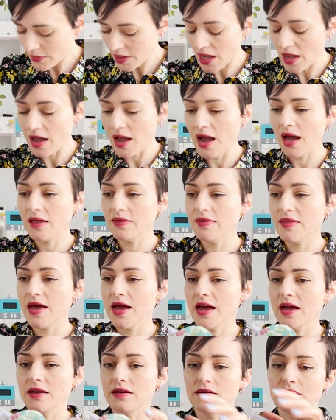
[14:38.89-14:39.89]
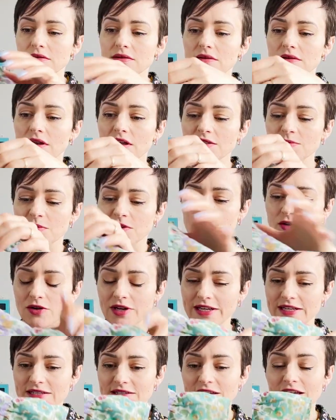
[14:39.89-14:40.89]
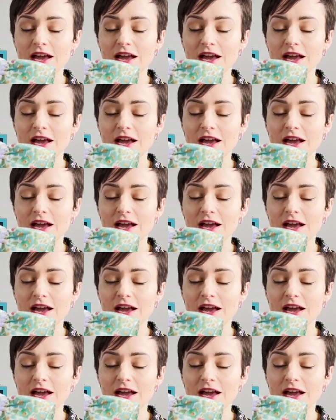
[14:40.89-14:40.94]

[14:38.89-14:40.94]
And then last but not least,